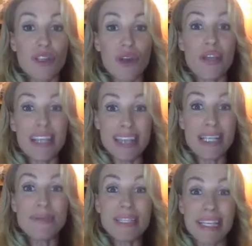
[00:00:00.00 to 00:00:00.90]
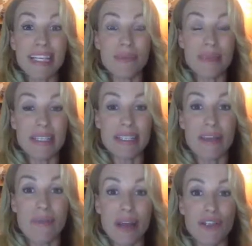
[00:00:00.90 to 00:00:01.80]
you know that this particular business
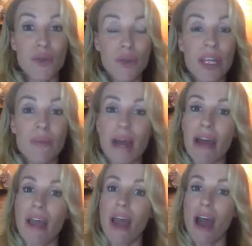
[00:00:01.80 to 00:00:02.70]
I'm now talking about,